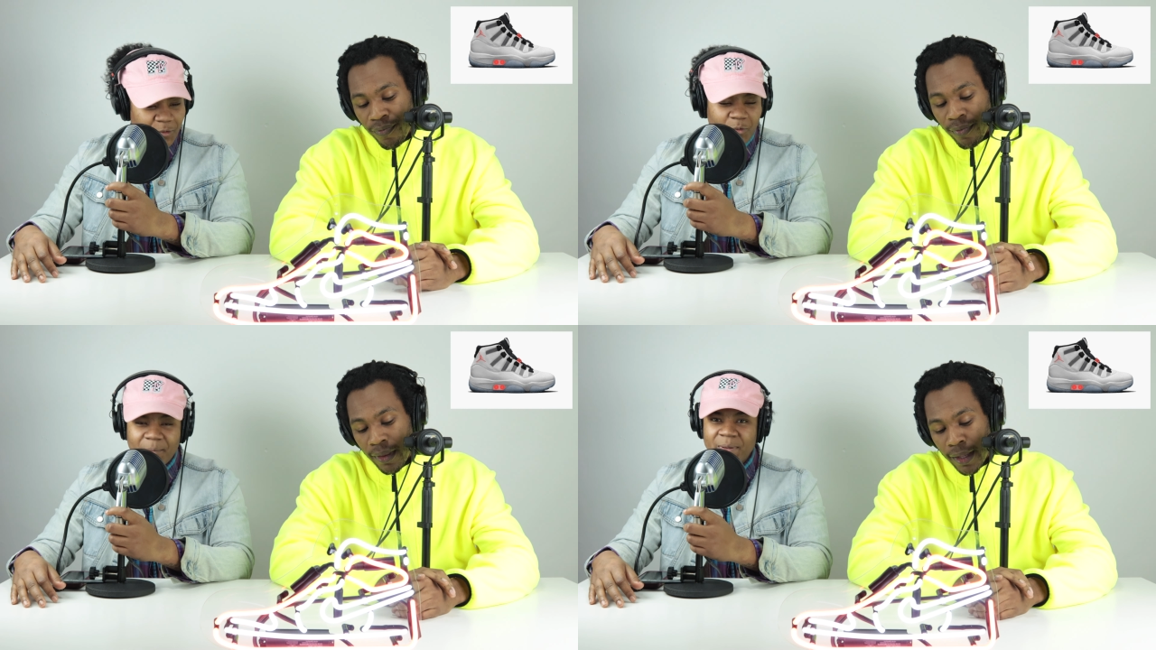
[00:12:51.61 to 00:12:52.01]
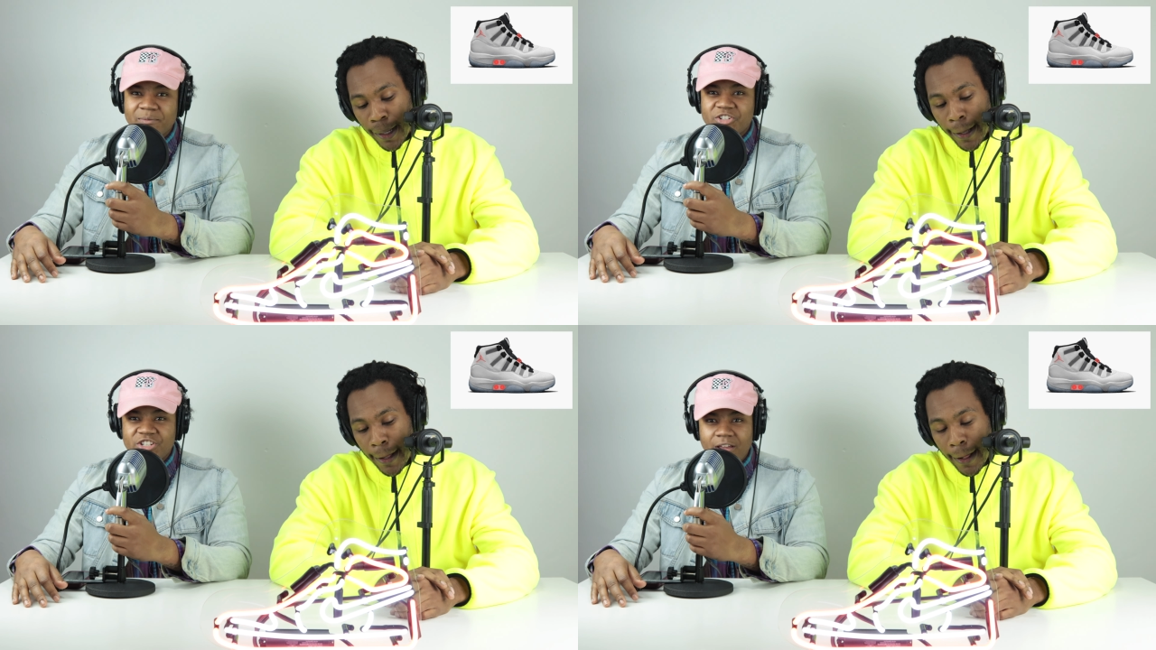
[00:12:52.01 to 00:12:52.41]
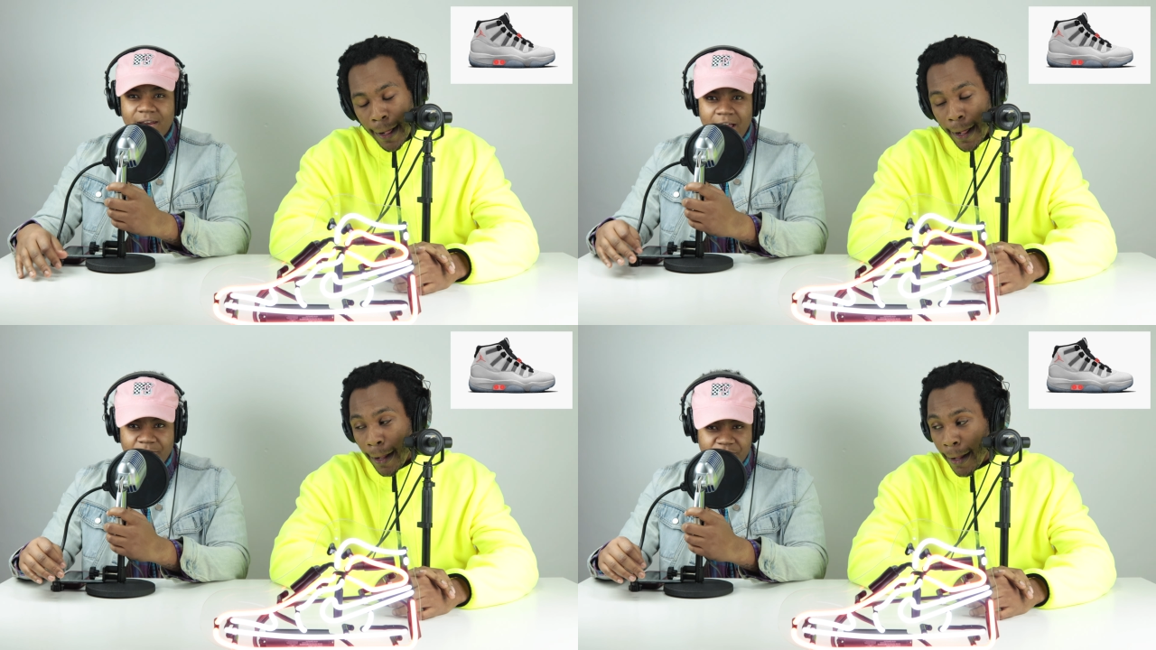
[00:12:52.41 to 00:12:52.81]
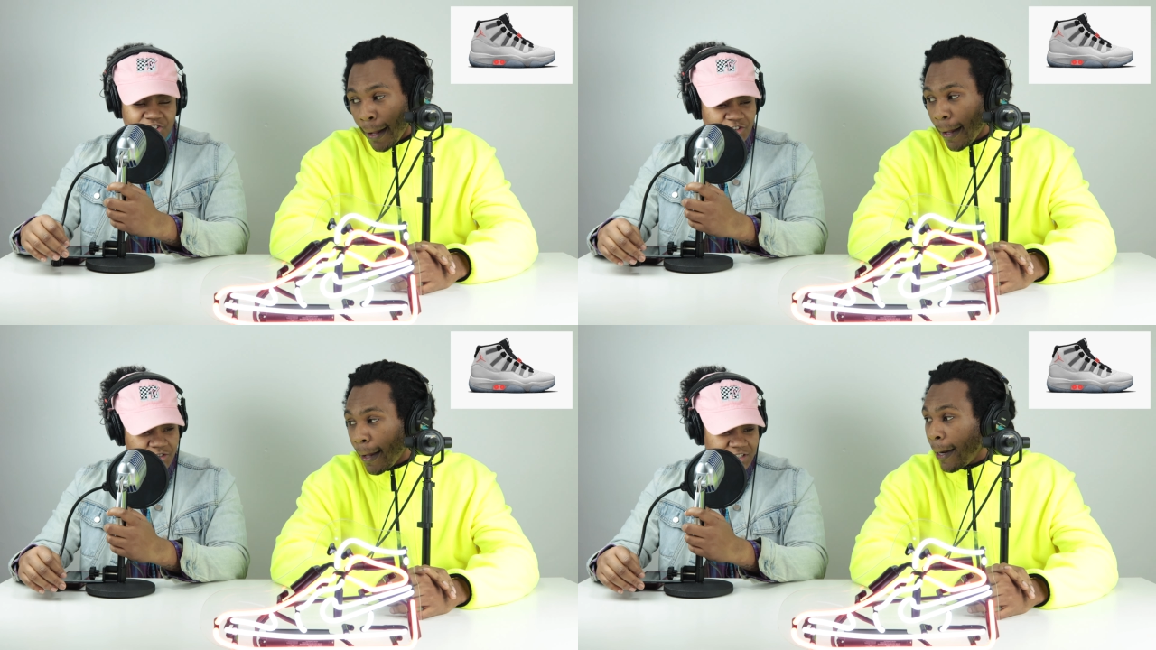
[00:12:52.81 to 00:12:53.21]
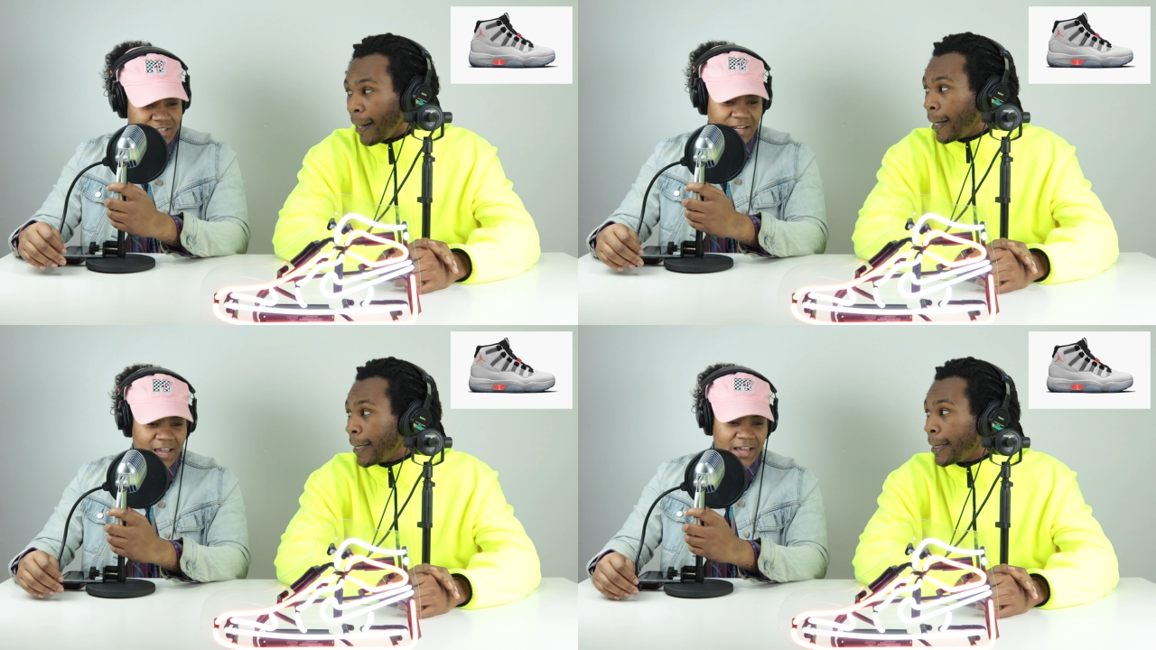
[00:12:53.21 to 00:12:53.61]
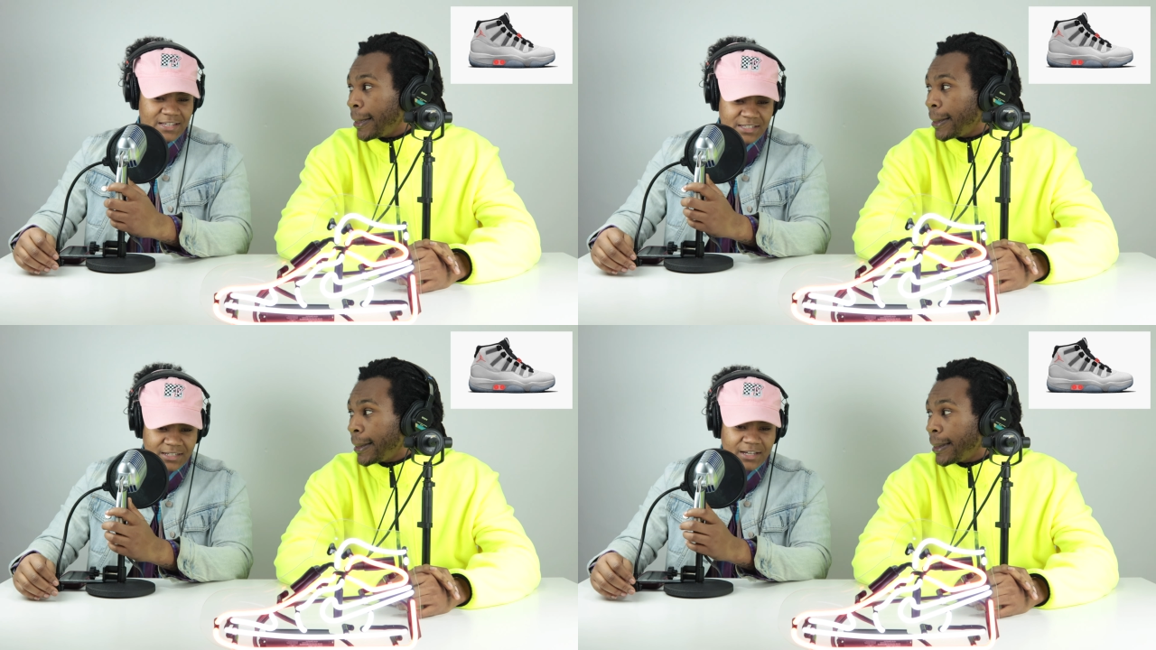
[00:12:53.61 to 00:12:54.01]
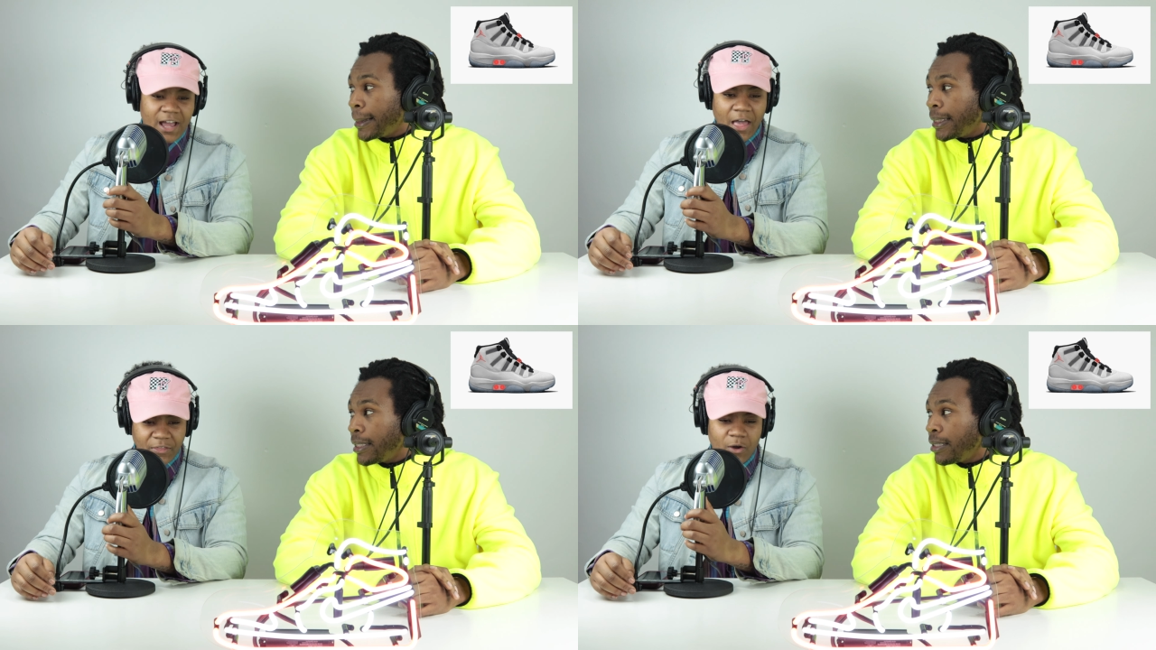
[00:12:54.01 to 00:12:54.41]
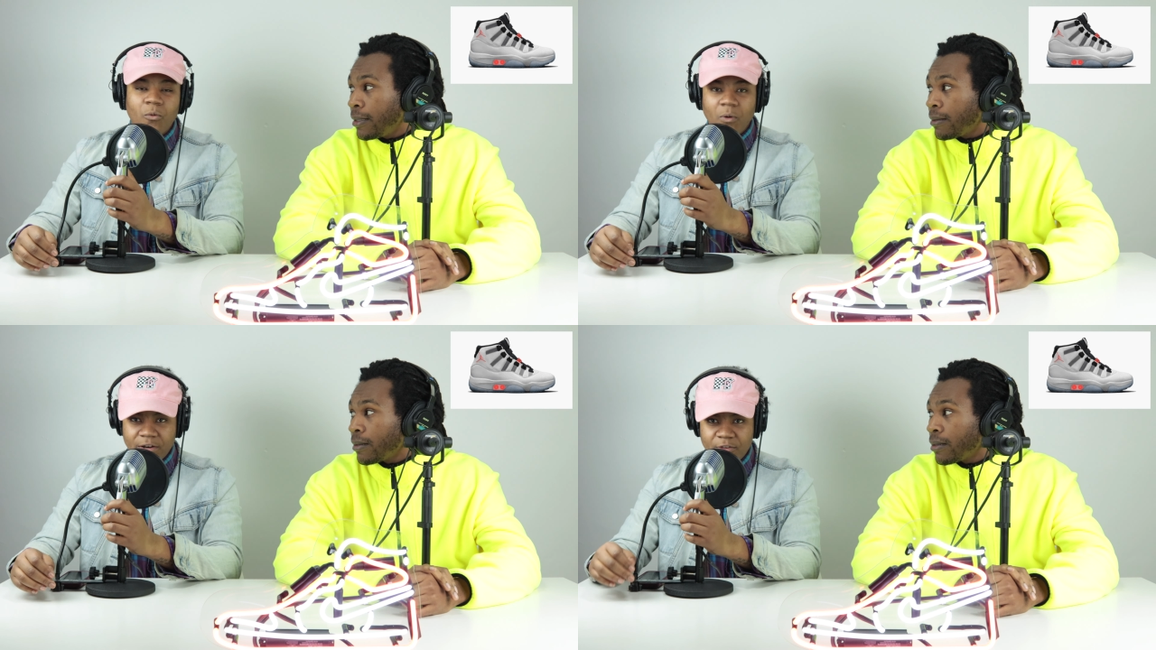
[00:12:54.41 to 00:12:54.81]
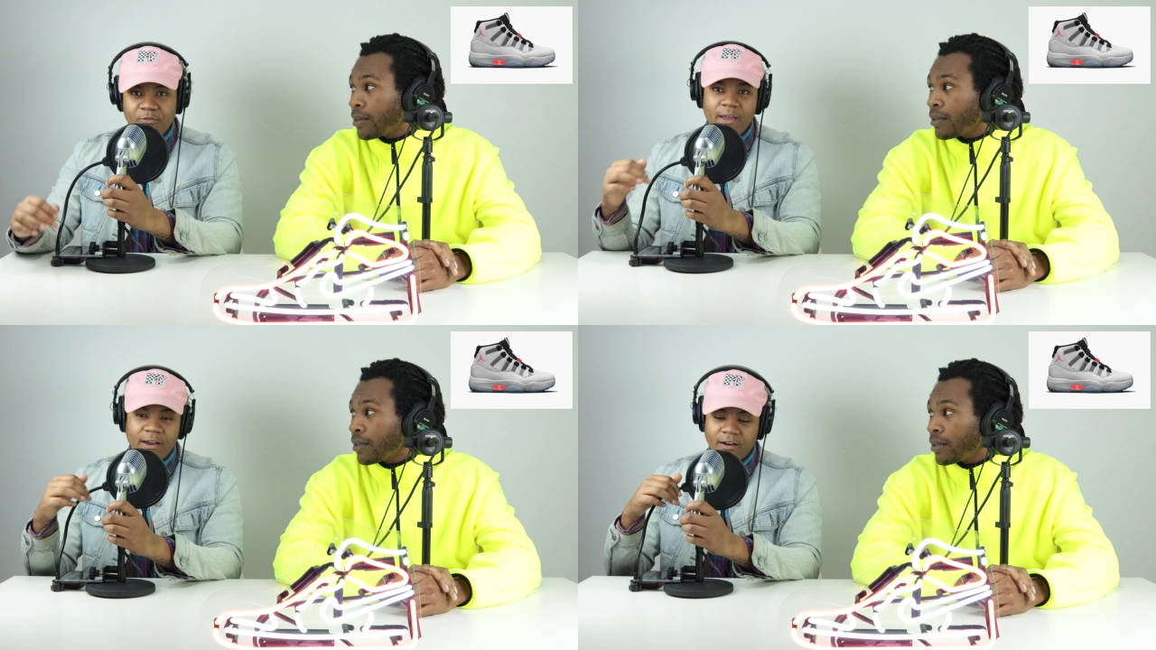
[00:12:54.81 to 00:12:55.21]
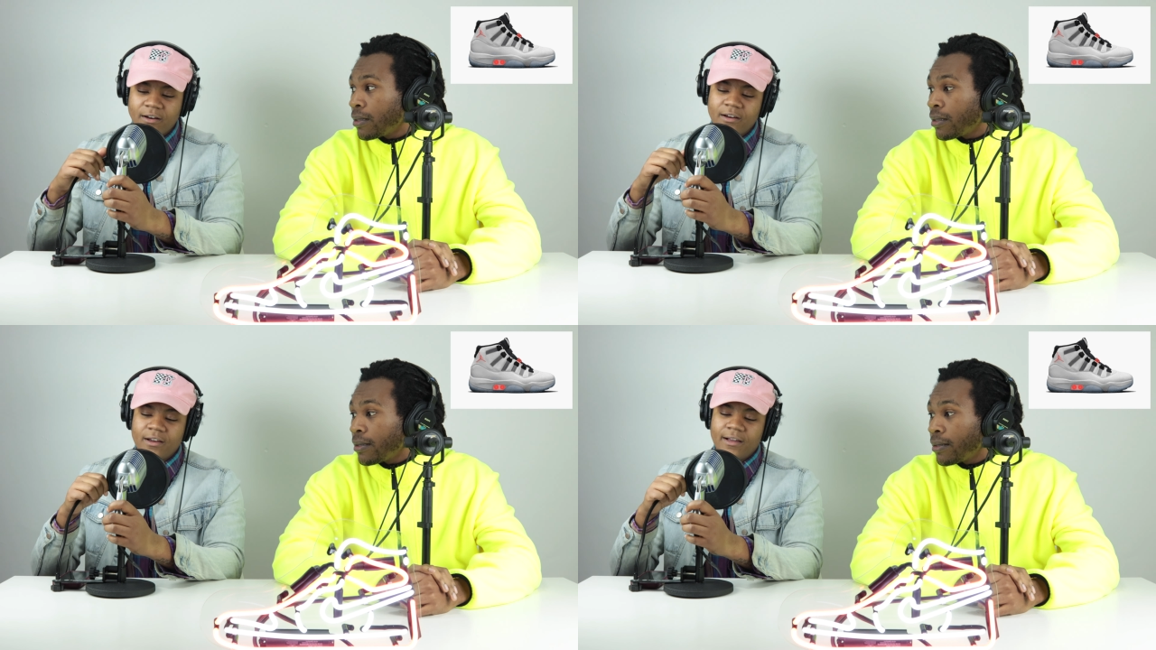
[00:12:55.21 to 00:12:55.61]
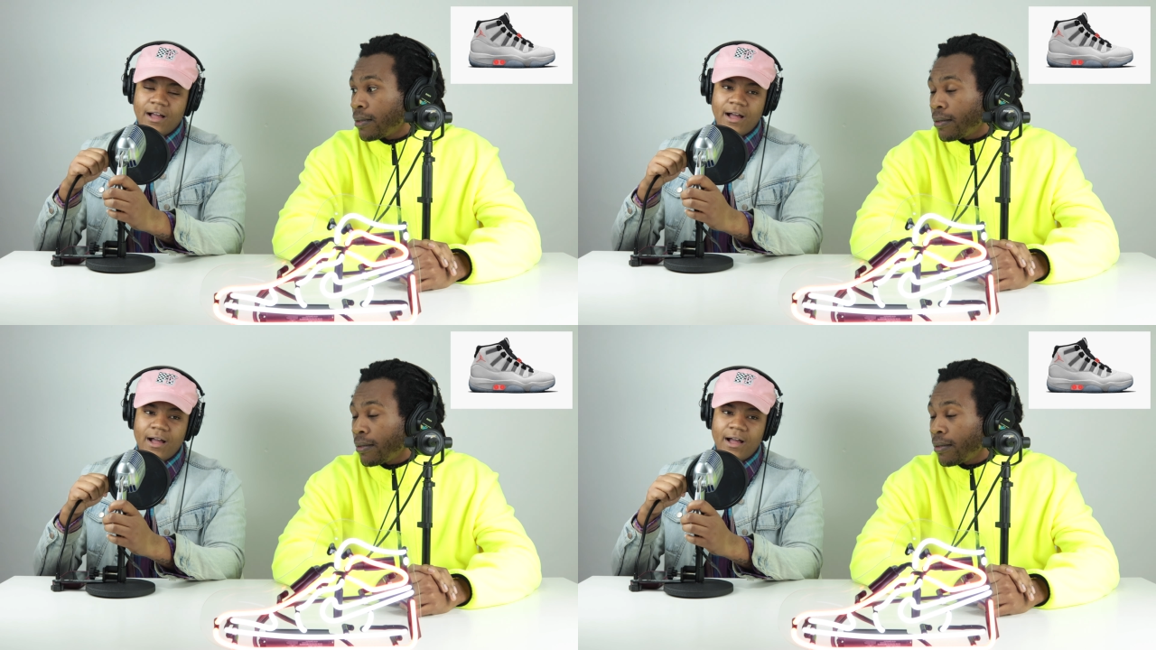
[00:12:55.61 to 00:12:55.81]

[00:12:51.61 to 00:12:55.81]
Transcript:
Speaker 1: for what people are shelling out for shoes these days, I think a one is fair.